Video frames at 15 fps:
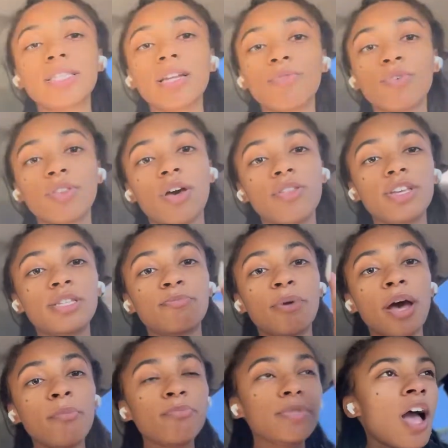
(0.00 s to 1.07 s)
of with all these
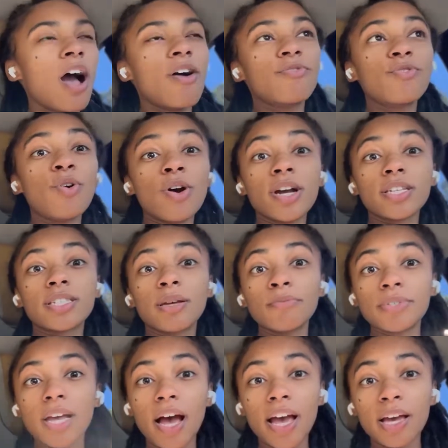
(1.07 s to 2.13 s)
bumps. Of course,
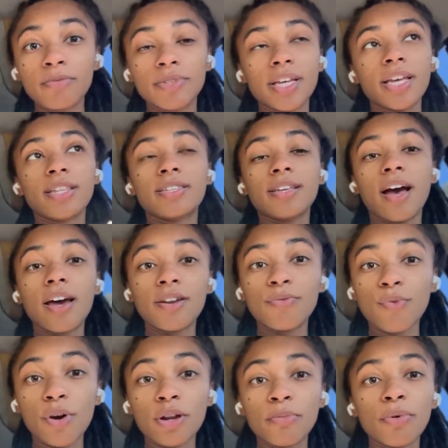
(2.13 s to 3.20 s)
sometimes it's
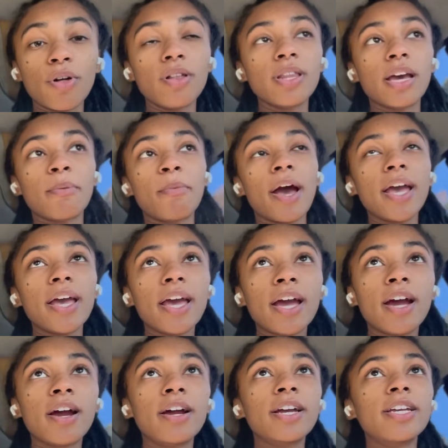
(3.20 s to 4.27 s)
unavoidable. Like, my
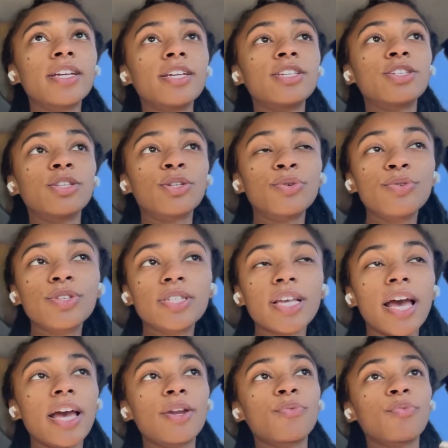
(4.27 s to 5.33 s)
hair is loose
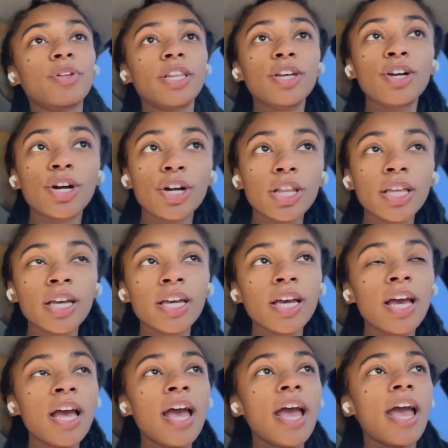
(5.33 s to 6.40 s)
and really curly,
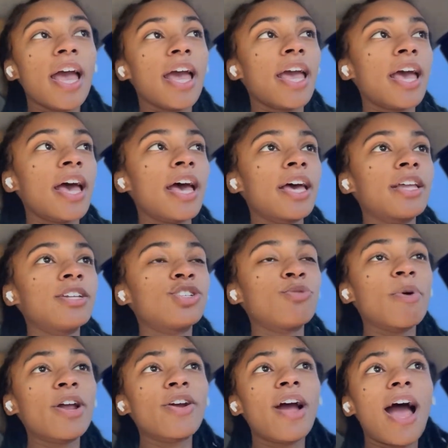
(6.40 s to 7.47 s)
and no
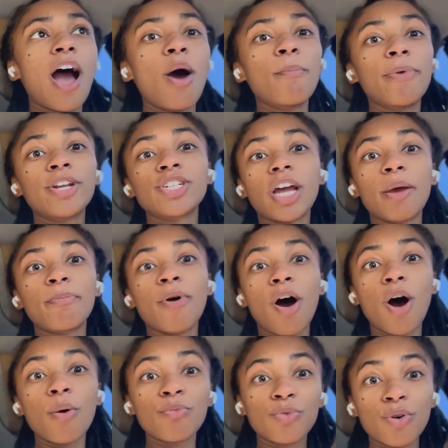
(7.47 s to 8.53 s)
matter how much I
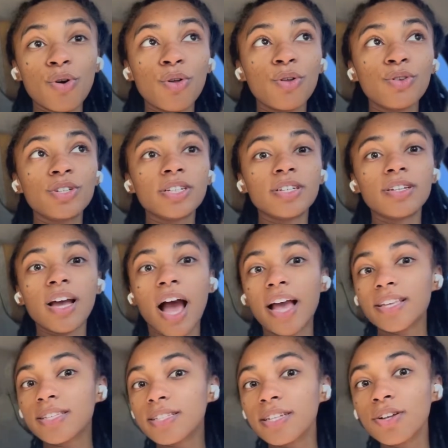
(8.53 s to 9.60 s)
palm rolled,
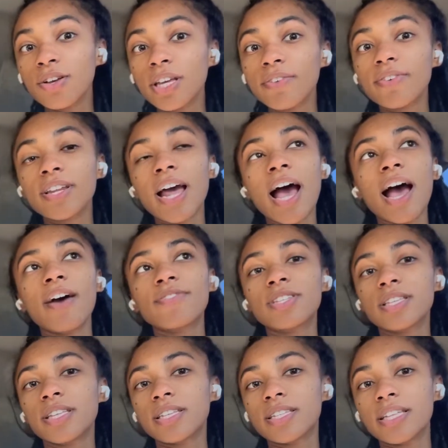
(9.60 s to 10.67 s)
I still even have
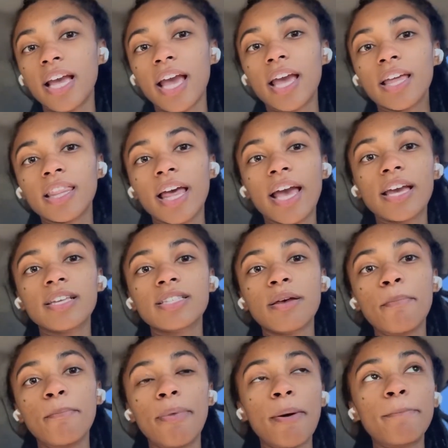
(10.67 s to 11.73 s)
to this day like
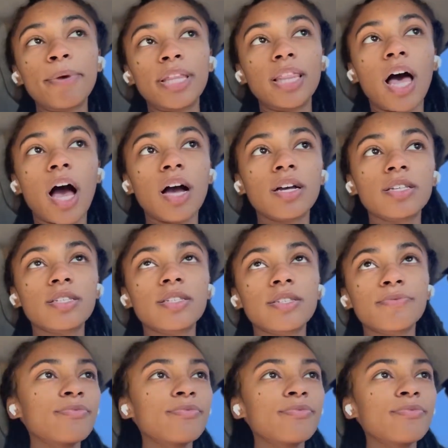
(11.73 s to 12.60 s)
some bumpy locks.